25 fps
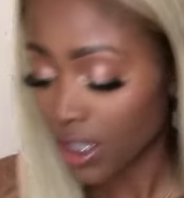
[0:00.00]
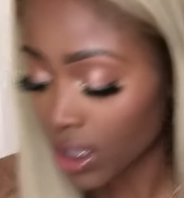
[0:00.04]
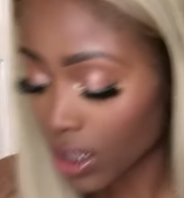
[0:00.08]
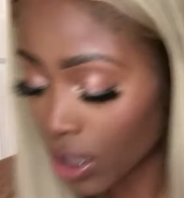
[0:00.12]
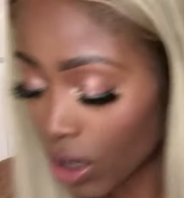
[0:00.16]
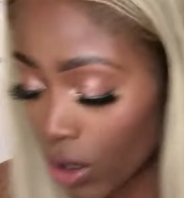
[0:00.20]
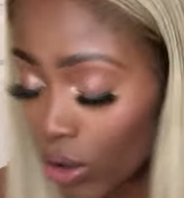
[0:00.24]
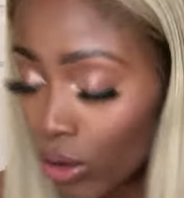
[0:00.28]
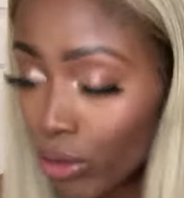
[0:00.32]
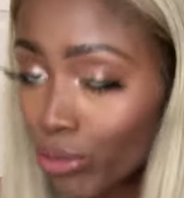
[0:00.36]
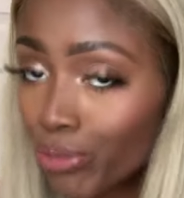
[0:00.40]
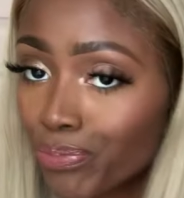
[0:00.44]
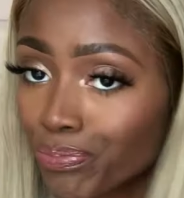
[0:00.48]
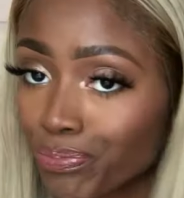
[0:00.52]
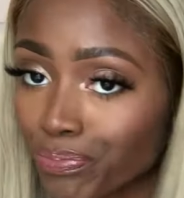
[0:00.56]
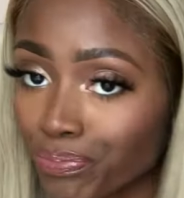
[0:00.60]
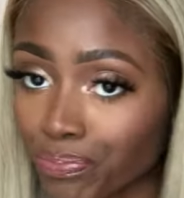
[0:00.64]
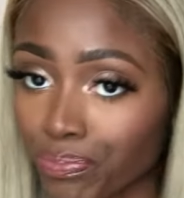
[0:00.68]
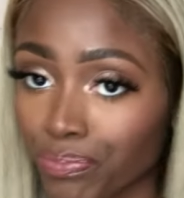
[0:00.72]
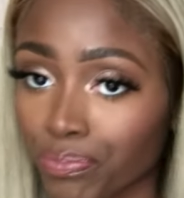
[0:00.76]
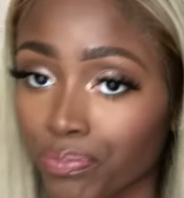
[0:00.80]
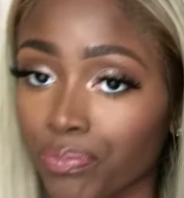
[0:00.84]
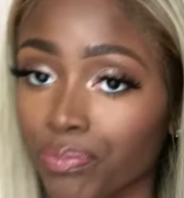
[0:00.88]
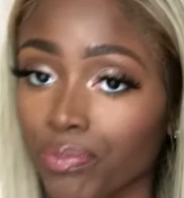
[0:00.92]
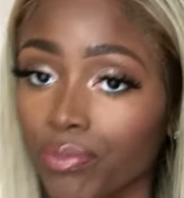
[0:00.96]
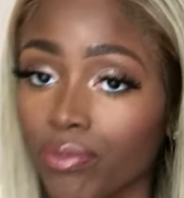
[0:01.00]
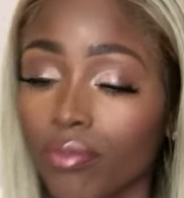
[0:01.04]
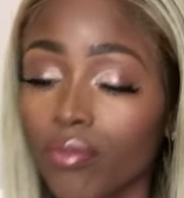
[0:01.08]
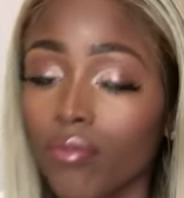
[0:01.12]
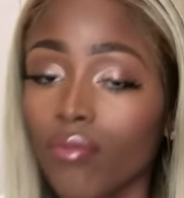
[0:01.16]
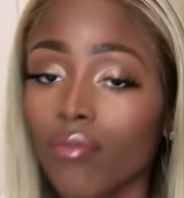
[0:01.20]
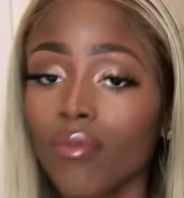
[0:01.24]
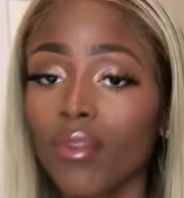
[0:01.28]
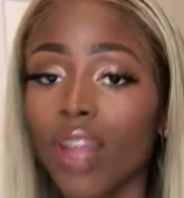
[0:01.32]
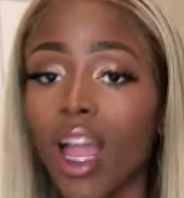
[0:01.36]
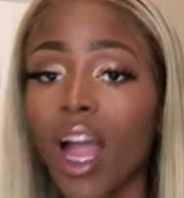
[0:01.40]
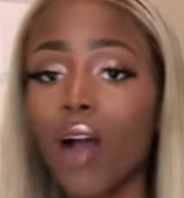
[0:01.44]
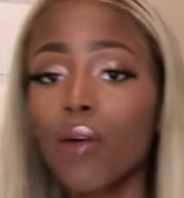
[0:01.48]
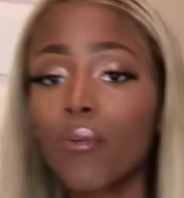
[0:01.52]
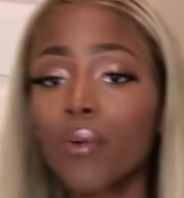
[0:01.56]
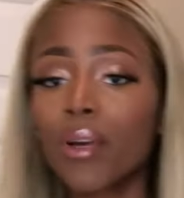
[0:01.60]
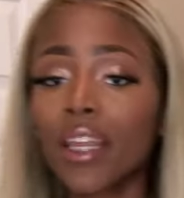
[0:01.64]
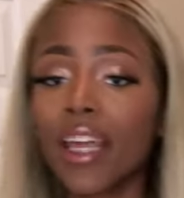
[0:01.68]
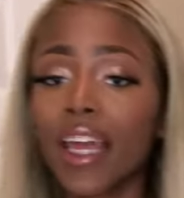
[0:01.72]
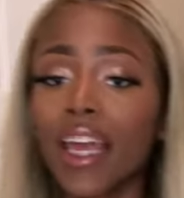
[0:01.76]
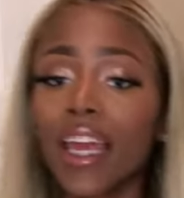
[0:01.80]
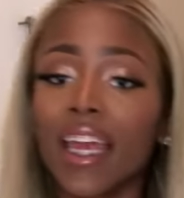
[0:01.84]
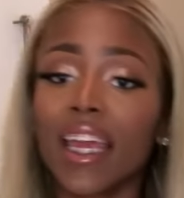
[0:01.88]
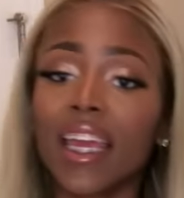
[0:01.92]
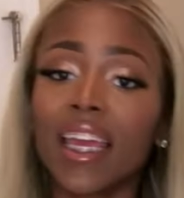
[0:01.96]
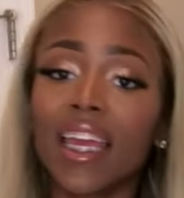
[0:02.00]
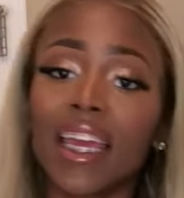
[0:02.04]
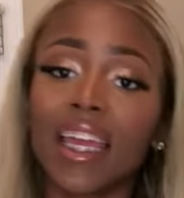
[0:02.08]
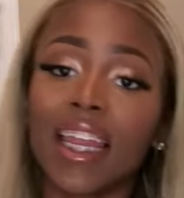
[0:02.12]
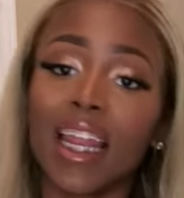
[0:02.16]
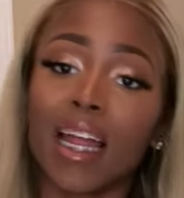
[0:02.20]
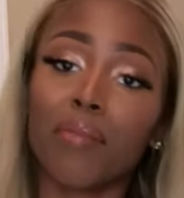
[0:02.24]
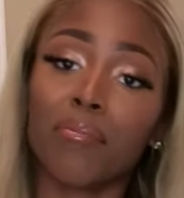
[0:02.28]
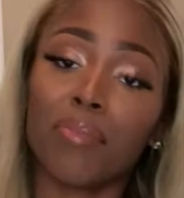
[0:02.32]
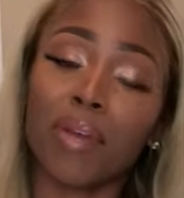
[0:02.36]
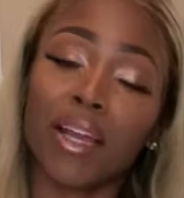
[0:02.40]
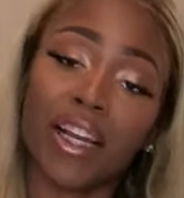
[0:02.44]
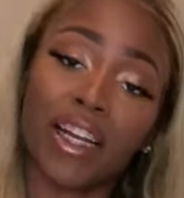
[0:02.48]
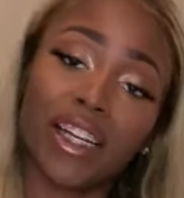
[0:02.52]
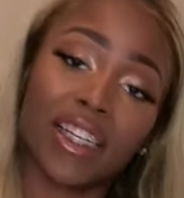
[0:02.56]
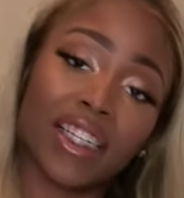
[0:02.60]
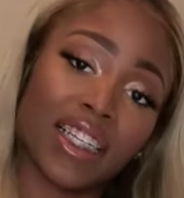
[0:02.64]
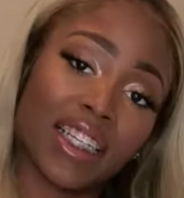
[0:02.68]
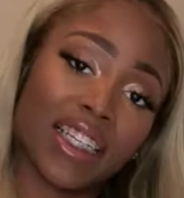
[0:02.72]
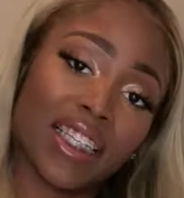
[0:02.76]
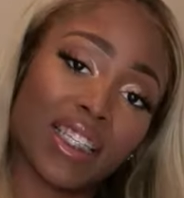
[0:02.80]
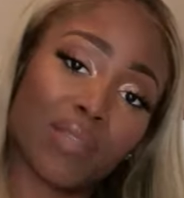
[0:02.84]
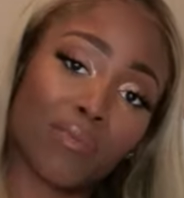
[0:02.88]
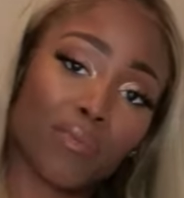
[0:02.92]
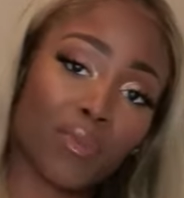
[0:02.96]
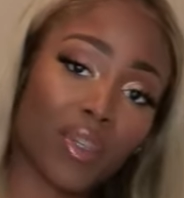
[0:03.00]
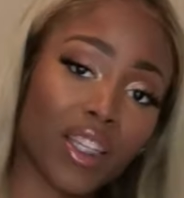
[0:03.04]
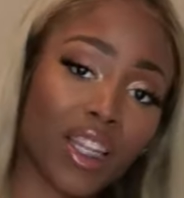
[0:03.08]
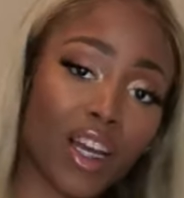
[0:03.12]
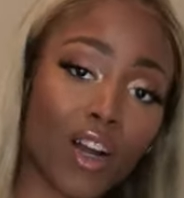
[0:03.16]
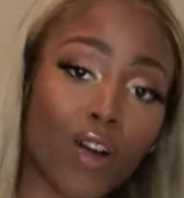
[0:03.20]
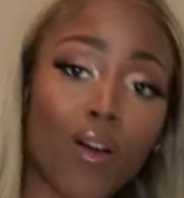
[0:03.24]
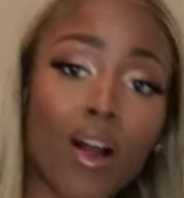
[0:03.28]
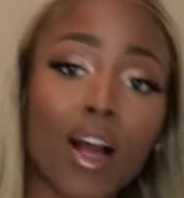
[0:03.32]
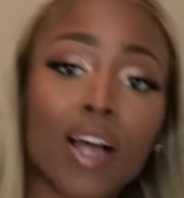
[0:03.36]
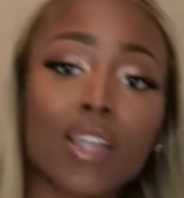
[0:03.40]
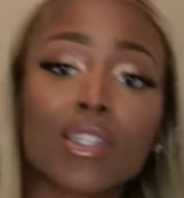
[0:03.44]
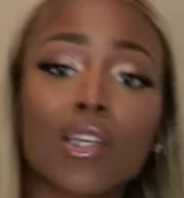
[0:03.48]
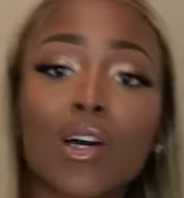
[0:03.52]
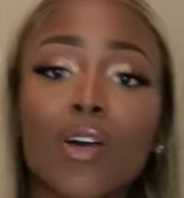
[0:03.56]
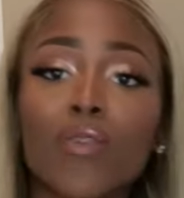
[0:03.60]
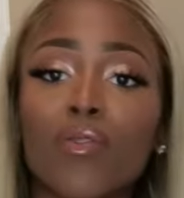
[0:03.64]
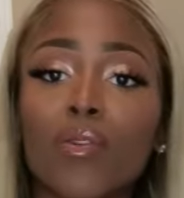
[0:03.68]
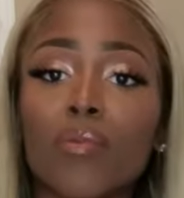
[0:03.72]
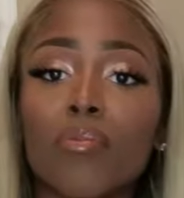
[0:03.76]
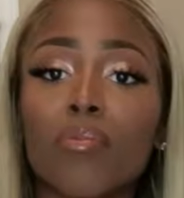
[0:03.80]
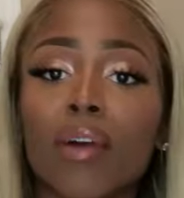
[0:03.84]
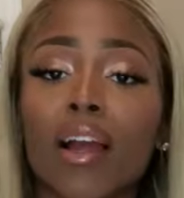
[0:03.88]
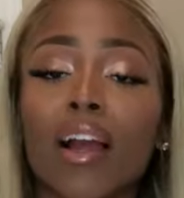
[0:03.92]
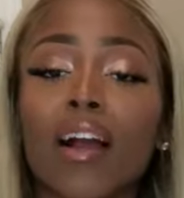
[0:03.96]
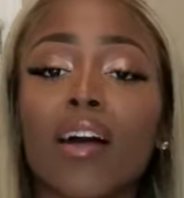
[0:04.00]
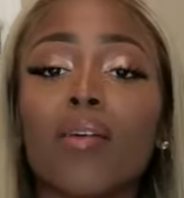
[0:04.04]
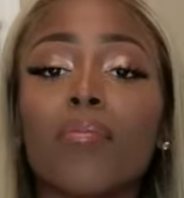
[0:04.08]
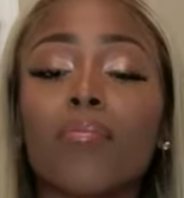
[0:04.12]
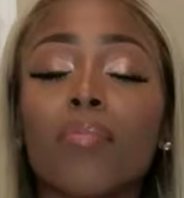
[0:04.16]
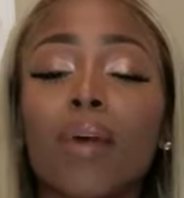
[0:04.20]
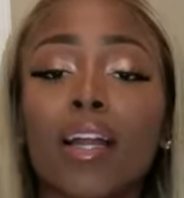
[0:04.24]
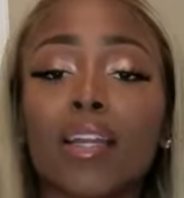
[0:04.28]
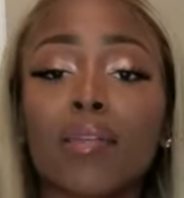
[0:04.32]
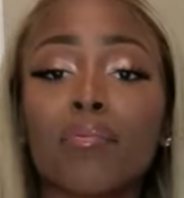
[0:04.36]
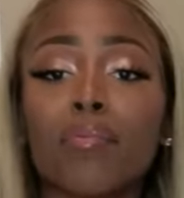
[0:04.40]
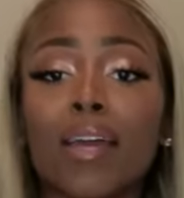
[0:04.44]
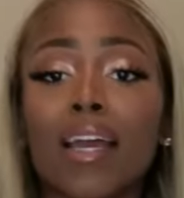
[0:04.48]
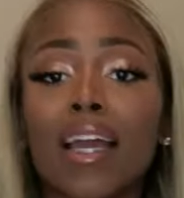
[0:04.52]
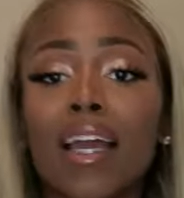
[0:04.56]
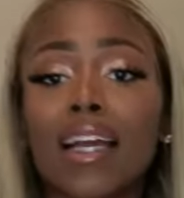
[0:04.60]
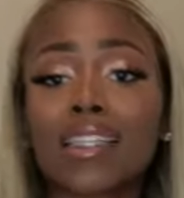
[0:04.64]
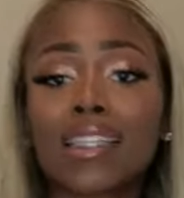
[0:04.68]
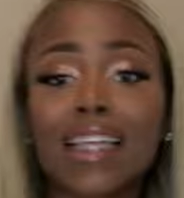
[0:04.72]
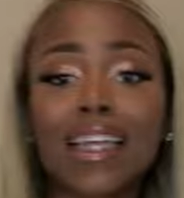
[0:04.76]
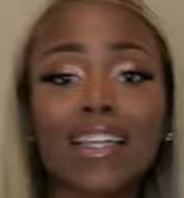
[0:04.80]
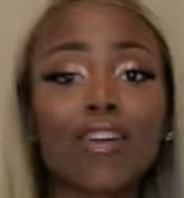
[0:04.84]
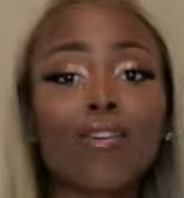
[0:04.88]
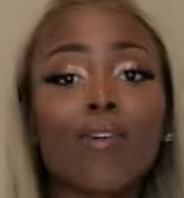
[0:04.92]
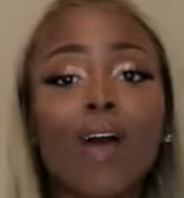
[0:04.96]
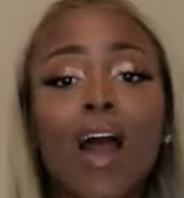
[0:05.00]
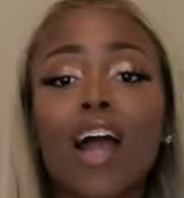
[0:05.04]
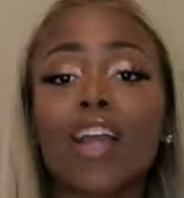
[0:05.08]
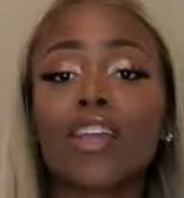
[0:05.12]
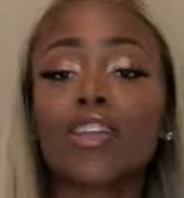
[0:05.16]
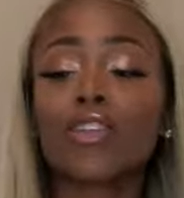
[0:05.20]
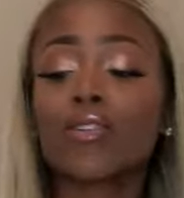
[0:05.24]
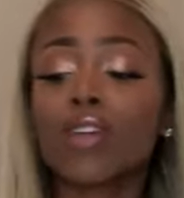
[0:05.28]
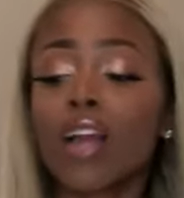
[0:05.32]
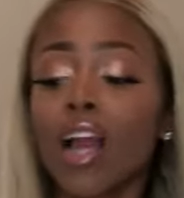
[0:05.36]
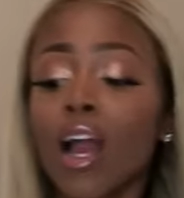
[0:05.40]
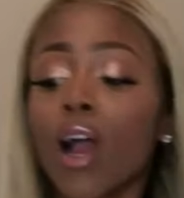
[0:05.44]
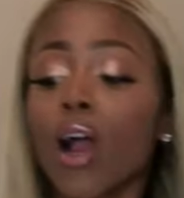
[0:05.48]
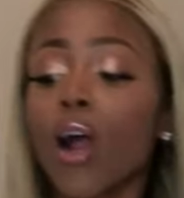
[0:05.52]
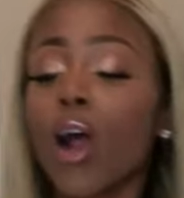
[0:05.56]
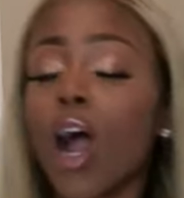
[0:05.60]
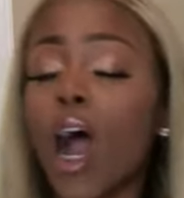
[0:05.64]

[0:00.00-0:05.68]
So I went ahead and I'm pairing this with a crossover brown body bag because I don't, I,